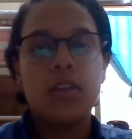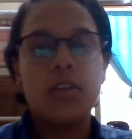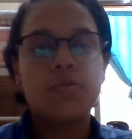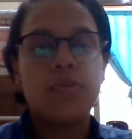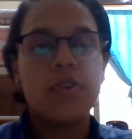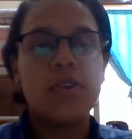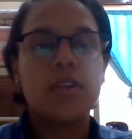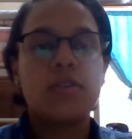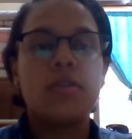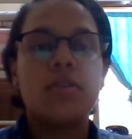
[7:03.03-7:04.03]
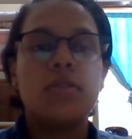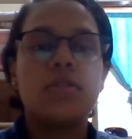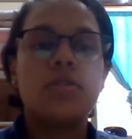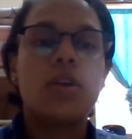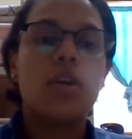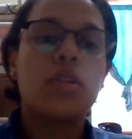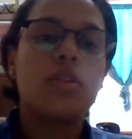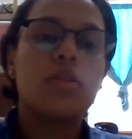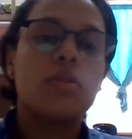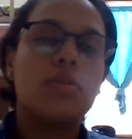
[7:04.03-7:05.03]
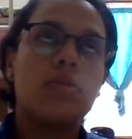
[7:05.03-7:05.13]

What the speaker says: This project is not only